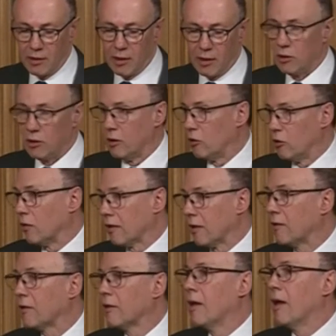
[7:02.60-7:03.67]
use
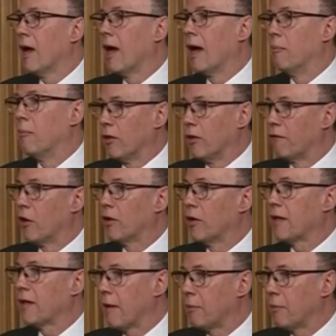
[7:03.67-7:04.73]
it. But the
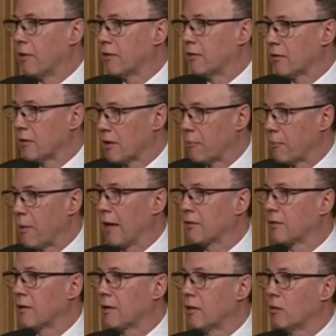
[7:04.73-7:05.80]
first step is
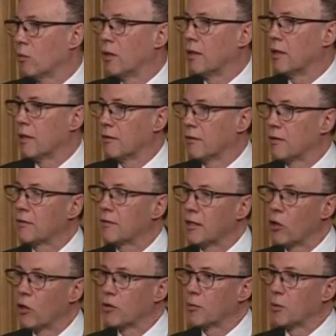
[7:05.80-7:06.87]
capacity within
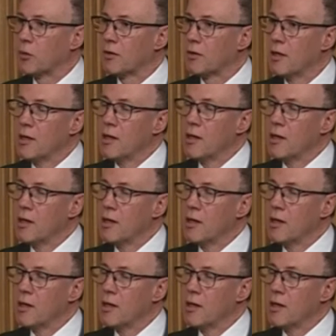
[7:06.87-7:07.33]
existing hospitals.